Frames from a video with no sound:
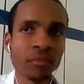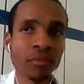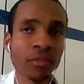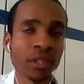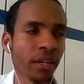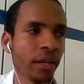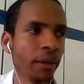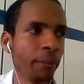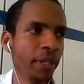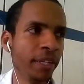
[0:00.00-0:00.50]

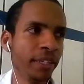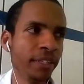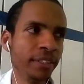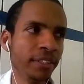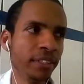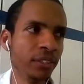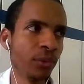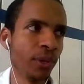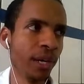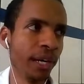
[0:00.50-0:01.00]
I mean in this
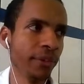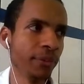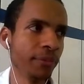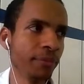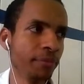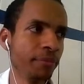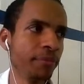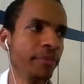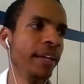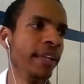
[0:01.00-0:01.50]
while,
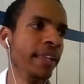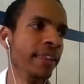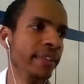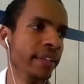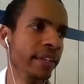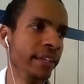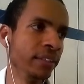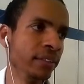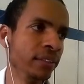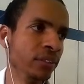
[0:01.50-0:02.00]
and
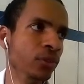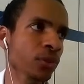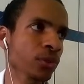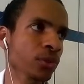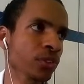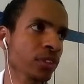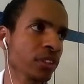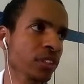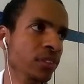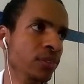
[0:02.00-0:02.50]
then go to
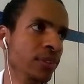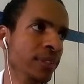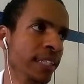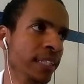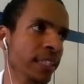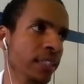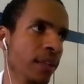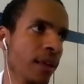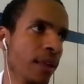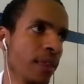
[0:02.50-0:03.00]
the state
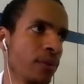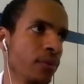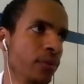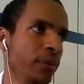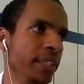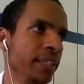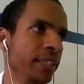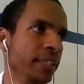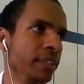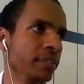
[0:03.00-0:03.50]

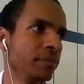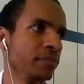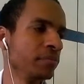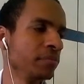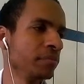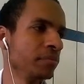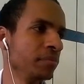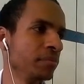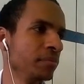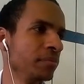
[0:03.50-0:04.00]
3.
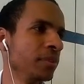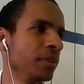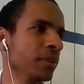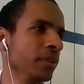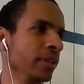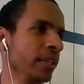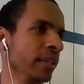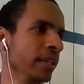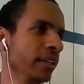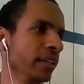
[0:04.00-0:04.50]

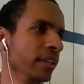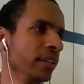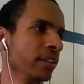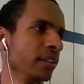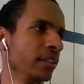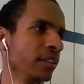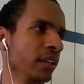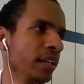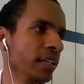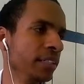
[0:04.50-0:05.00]
Okay,
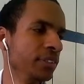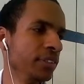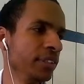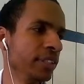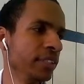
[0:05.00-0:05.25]
as you can